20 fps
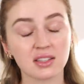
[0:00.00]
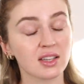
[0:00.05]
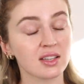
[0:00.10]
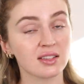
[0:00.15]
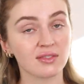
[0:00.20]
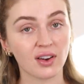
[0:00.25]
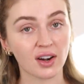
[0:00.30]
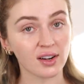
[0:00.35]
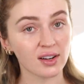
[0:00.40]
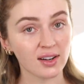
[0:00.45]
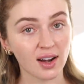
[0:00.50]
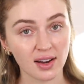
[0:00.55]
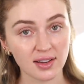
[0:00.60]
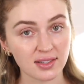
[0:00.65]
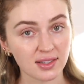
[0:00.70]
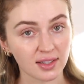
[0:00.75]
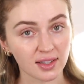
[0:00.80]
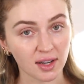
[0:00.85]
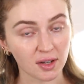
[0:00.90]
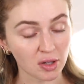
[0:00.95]
sits very
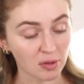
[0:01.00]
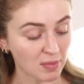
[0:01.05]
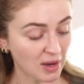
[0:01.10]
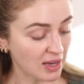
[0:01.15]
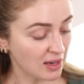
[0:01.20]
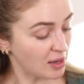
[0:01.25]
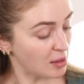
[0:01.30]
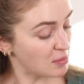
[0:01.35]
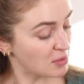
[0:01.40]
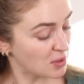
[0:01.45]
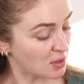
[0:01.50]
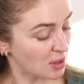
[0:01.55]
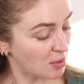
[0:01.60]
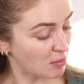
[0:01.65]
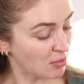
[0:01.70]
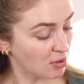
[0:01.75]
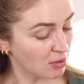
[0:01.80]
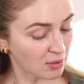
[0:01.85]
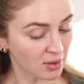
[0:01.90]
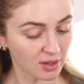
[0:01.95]
nicely under makeup. So
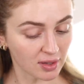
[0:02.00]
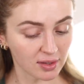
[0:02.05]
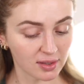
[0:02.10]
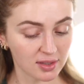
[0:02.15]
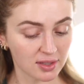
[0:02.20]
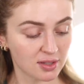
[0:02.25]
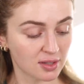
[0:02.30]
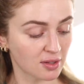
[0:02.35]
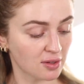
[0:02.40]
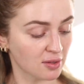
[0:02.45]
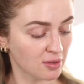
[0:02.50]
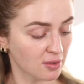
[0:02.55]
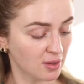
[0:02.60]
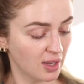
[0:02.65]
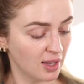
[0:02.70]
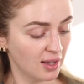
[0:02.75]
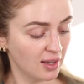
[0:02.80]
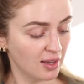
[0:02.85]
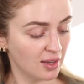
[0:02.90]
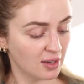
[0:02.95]
I'm thrilled to
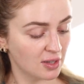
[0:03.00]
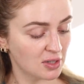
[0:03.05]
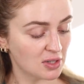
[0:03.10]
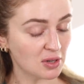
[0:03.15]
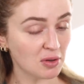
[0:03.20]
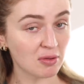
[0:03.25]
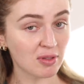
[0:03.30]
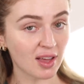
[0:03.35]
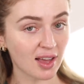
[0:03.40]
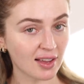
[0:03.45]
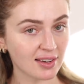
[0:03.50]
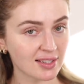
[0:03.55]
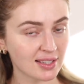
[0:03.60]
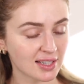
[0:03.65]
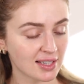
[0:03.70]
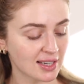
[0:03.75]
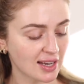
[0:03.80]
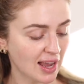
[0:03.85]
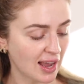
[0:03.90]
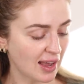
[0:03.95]
do that
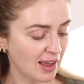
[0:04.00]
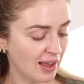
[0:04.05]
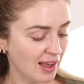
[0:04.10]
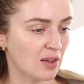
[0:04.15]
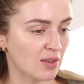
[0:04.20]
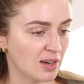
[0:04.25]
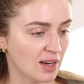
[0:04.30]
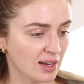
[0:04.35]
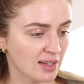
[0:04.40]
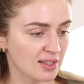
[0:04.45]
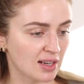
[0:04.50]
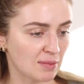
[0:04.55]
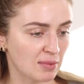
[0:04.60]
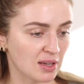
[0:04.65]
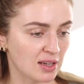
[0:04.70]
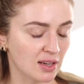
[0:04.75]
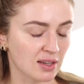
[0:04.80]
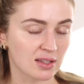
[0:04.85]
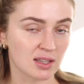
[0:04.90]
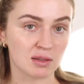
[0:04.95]
today. Now the next step
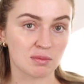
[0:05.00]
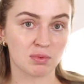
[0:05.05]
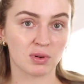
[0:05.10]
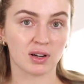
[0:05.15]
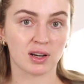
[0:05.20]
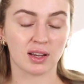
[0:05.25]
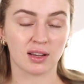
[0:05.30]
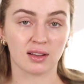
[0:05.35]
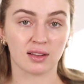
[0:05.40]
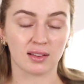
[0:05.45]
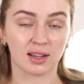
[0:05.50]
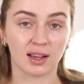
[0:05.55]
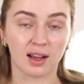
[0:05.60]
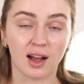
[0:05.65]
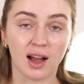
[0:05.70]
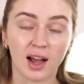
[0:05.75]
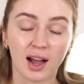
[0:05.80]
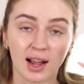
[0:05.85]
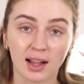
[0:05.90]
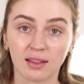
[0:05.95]
he does is putting like a
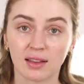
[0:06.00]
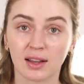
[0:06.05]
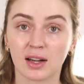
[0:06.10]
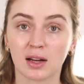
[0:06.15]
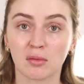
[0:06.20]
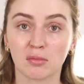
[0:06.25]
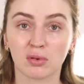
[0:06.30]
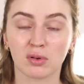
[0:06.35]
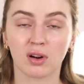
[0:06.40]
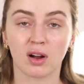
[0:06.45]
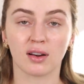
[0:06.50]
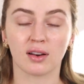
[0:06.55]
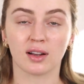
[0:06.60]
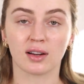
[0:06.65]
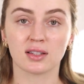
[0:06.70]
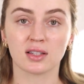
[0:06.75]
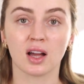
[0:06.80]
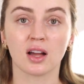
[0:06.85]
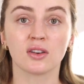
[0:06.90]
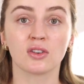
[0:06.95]
highlighting
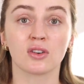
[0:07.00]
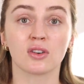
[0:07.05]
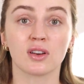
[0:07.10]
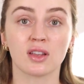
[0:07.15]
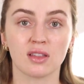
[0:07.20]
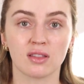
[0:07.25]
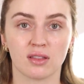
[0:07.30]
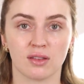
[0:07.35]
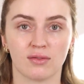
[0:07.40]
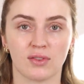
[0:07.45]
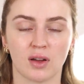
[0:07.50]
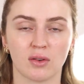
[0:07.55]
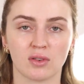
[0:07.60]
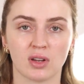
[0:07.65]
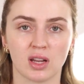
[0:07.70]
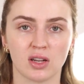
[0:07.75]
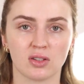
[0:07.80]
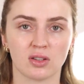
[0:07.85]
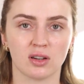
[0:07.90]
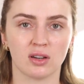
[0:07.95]
product underneath the
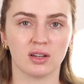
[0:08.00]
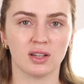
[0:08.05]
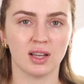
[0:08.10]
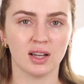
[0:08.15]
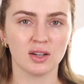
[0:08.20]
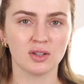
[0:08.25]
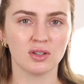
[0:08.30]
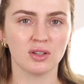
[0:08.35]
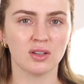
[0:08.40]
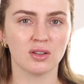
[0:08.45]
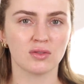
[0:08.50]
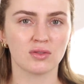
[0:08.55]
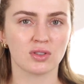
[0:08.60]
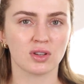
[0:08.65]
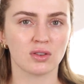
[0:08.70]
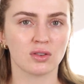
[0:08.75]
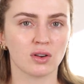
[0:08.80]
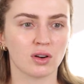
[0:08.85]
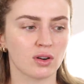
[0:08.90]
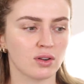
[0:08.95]
foundation and he actually used a
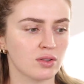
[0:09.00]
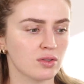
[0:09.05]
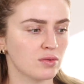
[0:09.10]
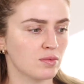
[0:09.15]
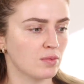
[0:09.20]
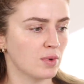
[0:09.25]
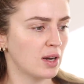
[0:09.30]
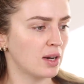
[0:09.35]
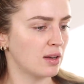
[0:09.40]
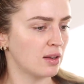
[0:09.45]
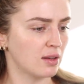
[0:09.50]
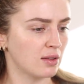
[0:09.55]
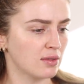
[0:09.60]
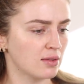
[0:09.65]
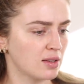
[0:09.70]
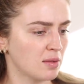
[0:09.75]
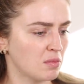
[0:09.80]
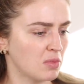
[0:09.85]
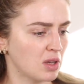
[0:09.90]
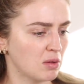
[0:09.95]
NARS Radiant
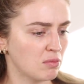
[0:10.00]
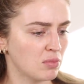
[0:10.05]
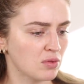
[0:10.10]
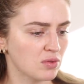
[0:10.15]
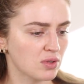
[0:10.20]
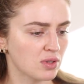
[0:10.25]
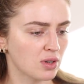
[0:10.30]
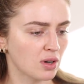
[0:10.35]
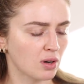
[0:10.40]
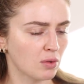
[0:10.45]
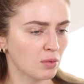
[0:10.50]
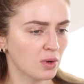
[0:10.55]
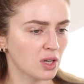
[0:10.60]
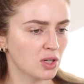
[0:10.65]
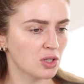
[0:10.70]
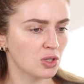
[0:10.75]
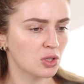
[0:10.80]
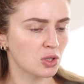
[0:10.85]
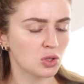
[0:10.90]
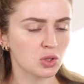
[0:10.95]
something booster
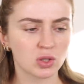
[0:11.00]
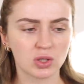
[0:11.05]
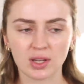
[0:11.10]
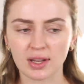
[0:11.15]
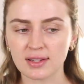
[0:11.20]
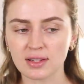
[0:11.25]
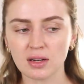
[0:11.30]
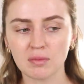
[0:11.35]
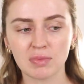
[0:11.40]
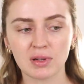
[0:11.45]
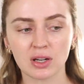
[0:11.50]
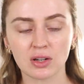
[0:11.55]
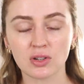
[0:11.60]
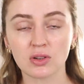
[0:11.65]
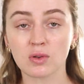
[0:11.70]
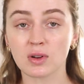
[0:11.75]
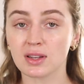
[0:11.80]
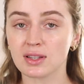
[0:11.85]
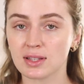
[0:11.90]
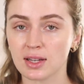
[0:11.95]
which doesn't appear
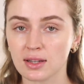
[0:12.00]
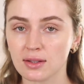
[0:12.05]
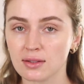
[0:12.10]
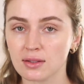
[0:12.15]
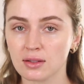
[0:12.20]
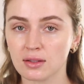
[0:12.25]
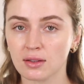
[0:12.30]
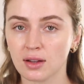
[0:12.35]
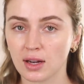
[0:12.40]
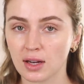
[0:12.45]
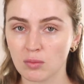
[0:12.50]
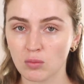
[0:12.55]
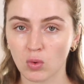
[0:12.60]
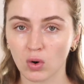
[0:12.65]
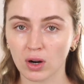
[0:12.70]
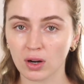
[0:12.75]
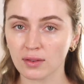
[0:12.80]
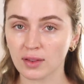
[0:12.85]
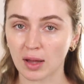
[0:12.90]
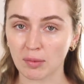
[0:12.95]
to exist
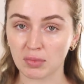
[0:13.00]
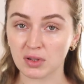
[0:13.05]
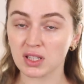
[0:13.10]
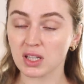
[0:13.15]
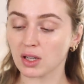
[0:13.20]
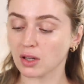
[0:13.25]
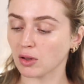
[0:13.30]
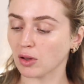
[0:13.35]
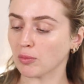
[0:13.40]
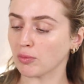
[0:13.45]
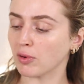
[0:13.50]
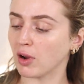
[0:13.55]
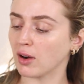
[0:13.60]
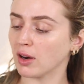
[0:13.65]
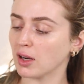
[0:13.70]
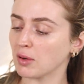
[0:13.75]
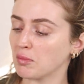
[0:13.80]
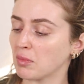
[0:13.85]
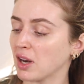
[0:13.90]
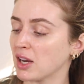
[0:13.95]
anymore, that particular
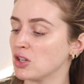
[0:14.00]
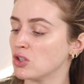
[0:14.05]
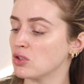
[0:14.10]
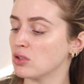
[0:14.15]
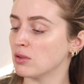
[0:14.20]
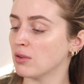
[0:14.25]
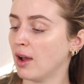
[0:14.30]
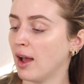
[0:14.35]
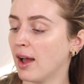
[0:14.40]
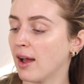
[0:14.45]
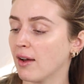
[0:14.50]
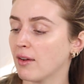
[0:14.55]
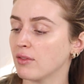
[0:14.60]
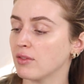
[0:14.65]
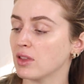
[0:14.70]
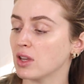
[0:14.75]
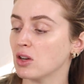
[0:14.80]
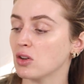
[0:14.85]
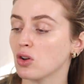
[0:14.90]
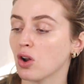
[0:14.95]
product, but I do have
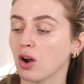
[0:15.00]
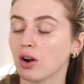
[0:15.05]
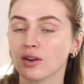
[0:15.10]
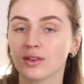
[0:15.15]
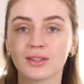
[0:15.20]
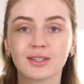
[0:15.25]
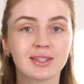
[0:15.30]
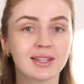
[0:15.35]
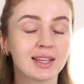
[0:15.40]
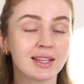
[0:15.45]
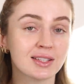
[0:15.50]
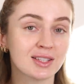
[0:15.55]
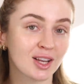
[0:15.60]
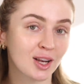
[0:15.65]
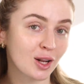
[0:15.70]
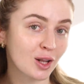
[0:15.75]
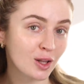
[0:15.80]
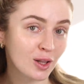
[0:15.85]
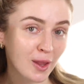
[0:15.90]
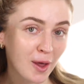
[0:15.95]
the NARS
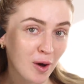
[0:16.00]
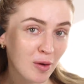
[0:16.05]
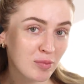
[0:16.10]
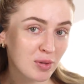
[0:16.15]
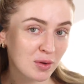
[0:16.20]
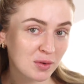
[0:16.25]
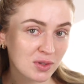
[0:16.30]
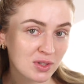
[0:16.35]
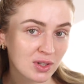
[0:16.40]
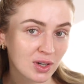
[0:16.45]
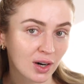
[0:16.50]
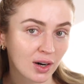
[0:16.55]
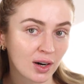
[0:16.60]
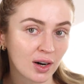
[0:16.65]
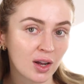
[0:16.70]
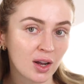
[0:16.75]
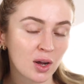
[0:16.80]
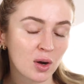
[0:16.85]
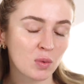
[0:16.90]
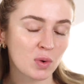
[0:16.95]
Tinted Glow Booster
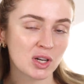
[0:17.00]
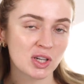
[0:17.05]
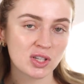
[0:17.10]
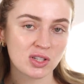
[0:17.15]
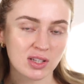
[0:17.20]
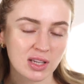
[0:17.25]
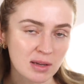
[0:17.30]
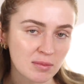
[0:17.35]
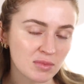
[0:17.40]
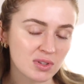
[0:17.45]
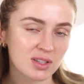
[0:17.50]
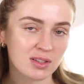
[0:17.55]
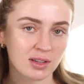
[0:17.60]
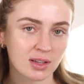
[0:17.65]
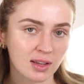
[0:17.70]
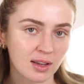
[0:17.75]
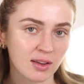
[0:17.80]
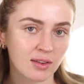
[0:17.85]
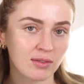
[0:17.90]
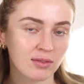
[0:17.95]
which seems to
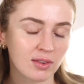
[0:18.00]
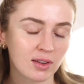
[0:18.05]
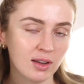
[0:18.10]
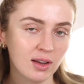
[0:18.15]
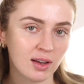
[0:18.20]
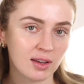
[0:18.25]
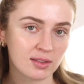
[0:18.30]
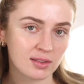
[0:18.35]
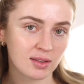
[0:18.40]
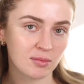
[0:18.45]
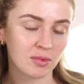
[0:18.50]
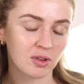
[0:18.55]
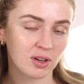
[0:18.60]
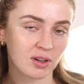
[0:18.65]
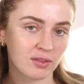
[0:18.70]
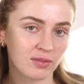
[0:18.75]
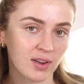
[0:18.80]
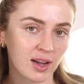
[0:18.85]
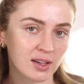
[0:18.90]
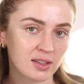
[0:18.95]
give a similar
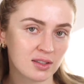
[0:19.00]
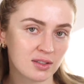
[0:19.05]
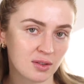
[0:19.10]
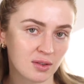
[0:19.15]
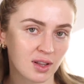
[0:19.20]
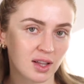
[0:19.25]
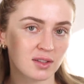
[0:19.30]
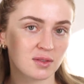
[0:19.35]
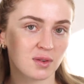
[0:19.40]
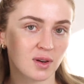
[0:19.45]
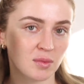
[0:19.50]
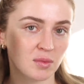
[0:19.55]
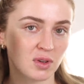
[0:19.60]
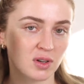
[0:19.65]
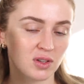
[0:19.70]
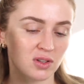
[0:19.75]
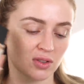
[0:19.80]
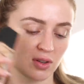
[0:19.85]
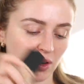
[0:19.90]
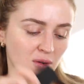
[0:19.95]
effect. So that's what I'm
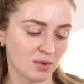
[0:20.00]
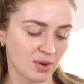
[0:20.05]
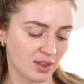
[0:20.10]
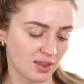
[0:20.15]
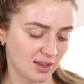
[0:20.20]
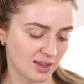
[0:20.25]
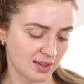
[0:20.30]
gonna start with